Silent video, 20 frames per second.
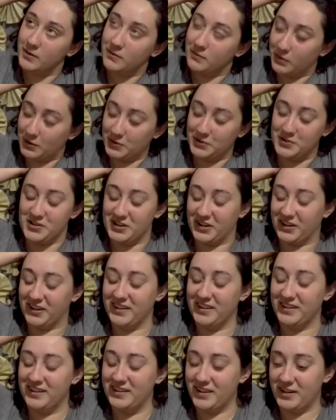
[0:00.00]

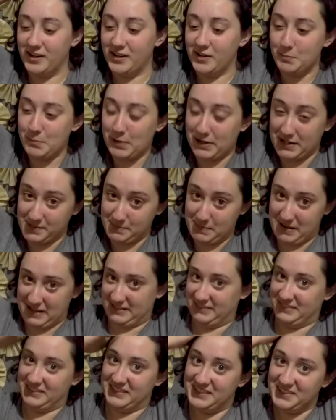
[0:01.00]
Vulture boss
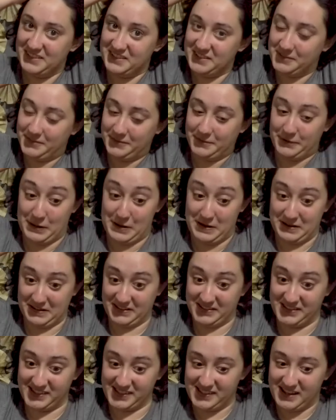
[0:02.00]
battle
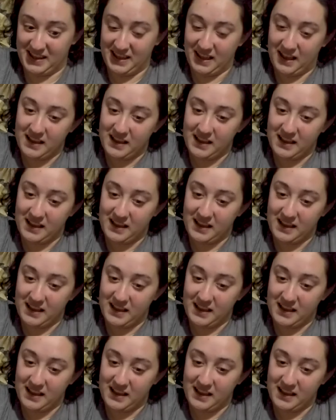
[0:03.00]
vlogs.